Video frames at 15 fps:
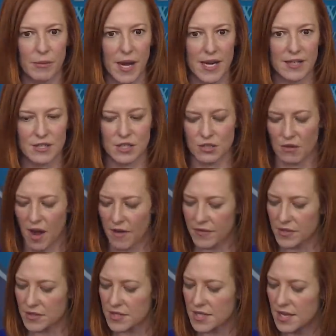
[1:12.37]
Biden's
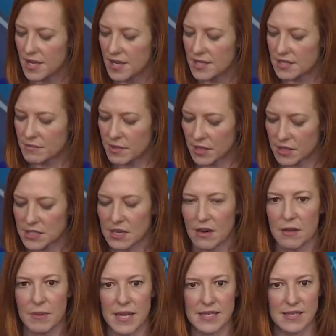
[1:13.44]
travels to
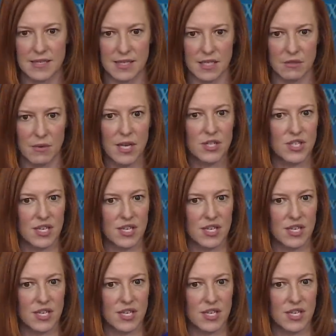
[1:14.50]
military bases this week.